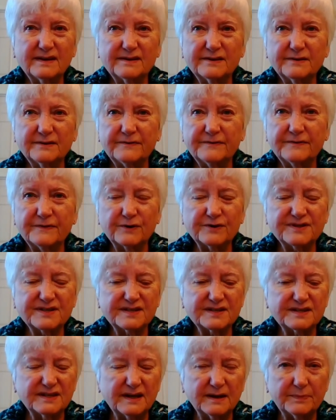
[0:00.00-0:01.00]
The
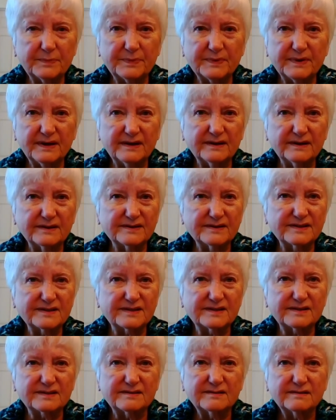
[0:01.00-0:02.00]
first step
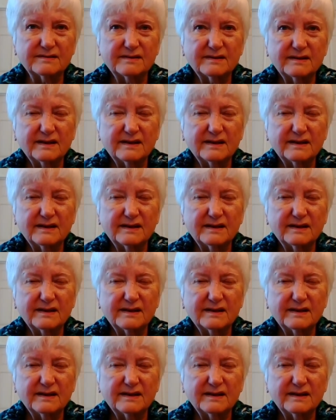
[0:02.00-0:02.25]
is